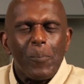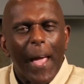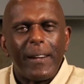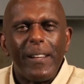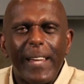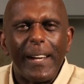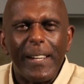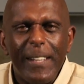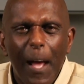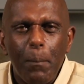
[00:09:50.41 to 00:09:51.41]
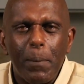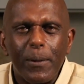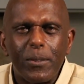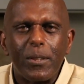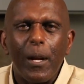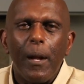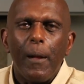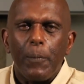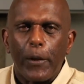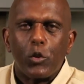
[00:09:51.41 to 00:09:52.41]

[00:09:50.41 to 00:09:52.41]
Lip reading: And look at Numbers, the